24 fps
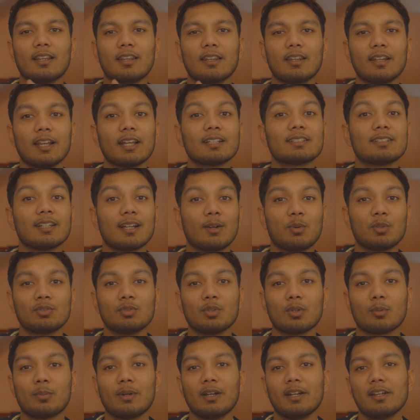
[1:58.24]
The next thing I want
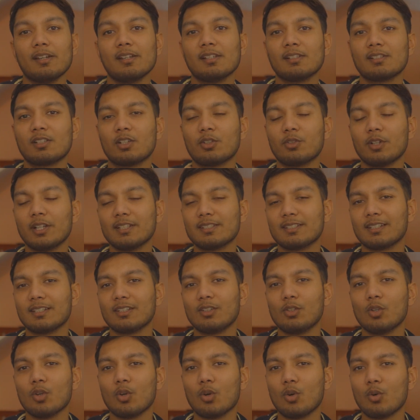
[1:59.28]
to talk about is
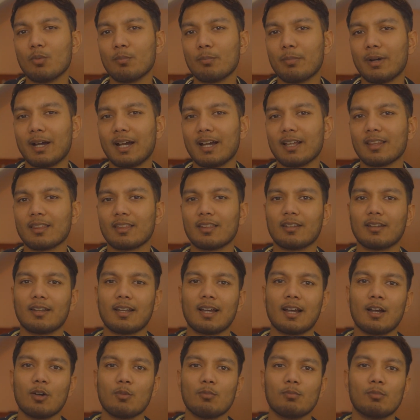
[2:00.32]
creating your own path.
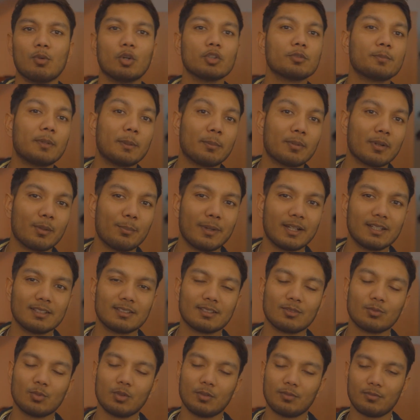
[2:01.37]
Now, most people in
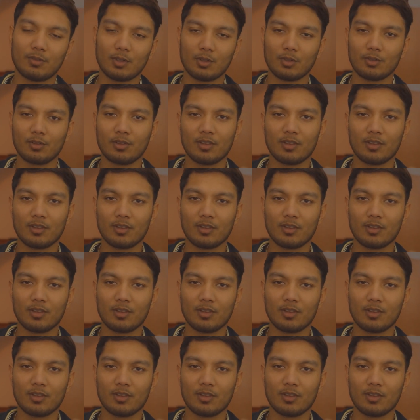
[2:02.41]
medicine will follow